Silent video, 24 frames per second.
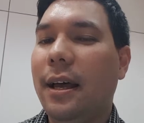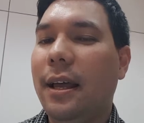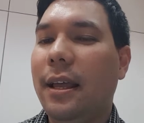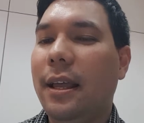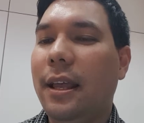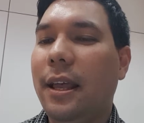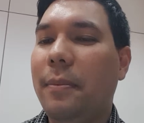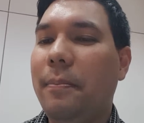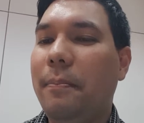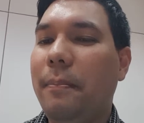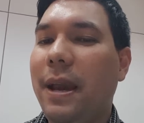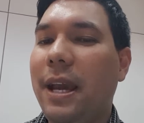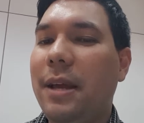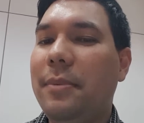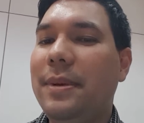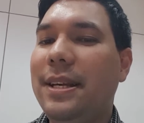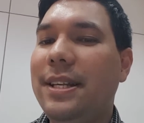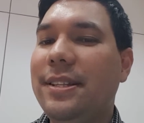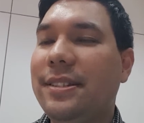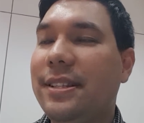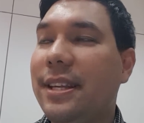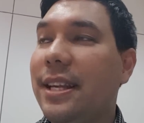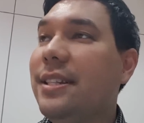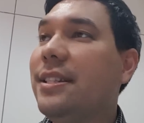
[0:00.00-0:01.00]
It made me
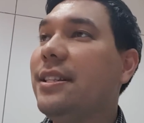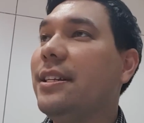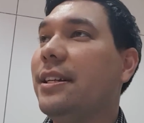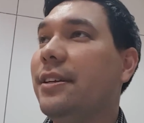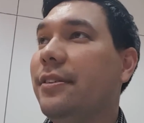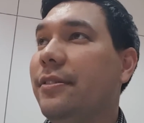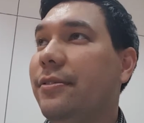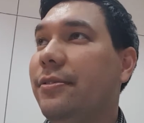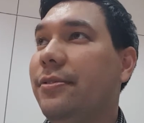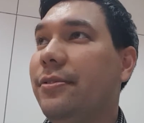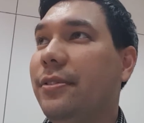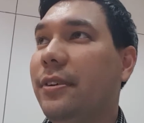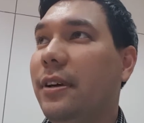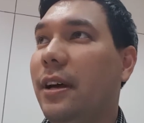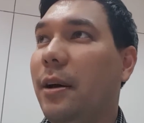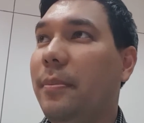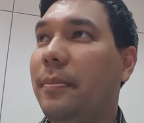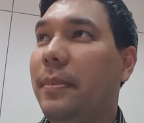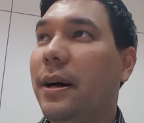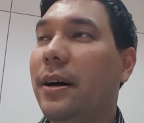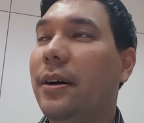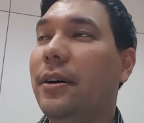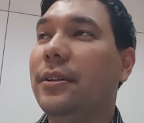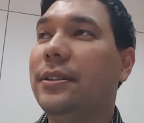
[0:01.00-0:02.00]
sensitive
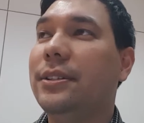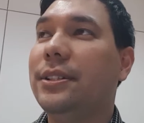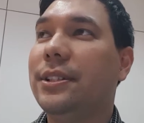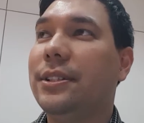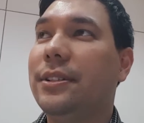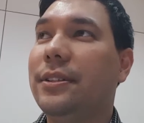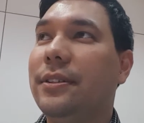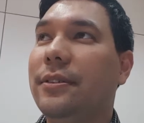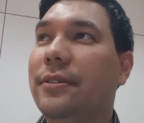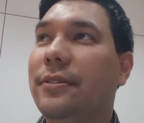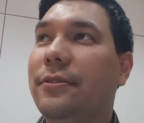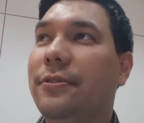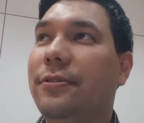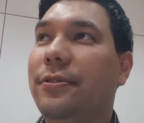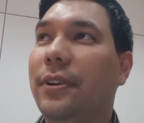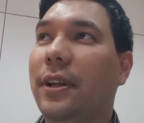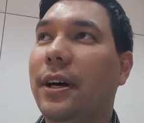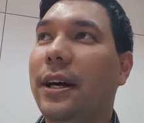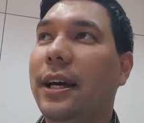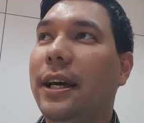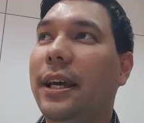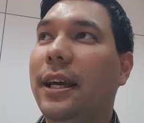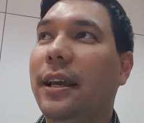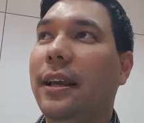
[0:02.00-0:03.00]
about
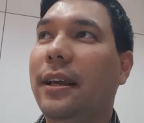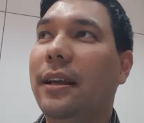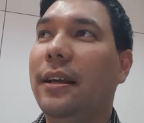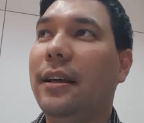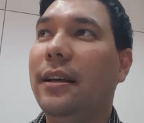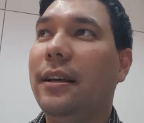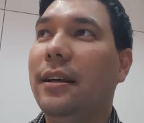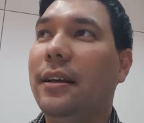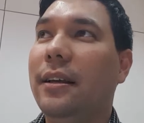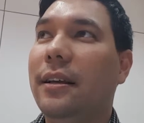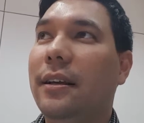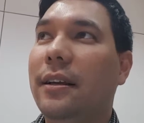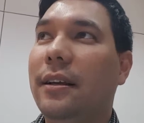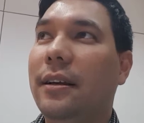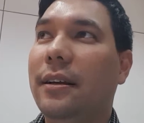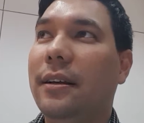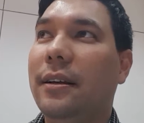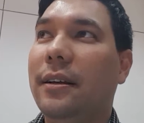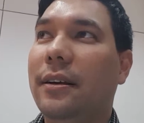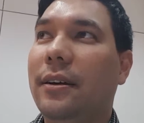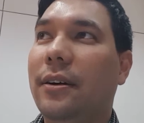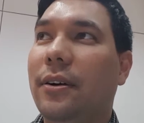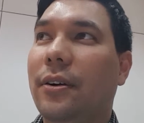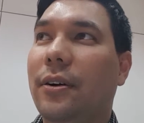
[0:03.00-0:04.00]
flying
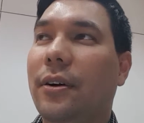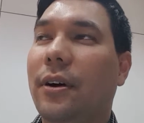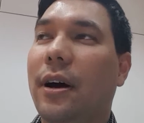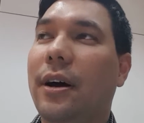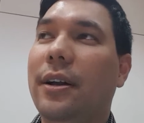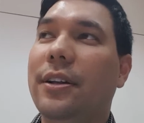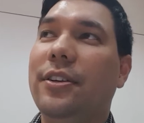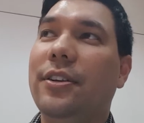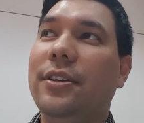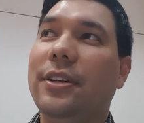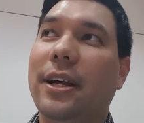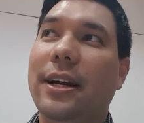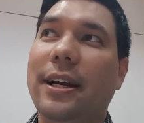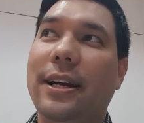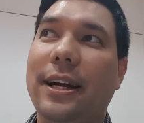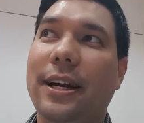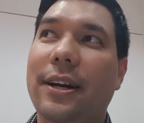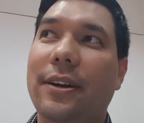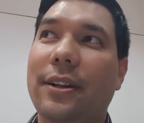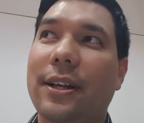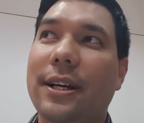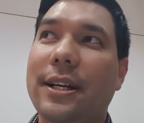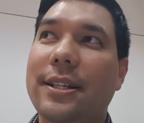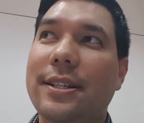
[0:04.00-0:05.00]
on United
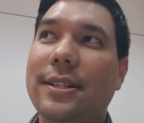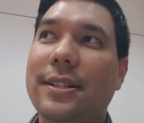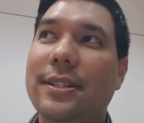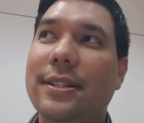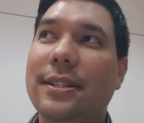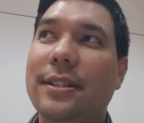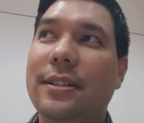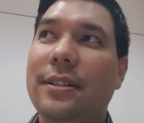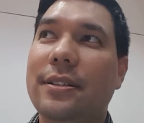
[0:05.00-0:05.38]
Airlines.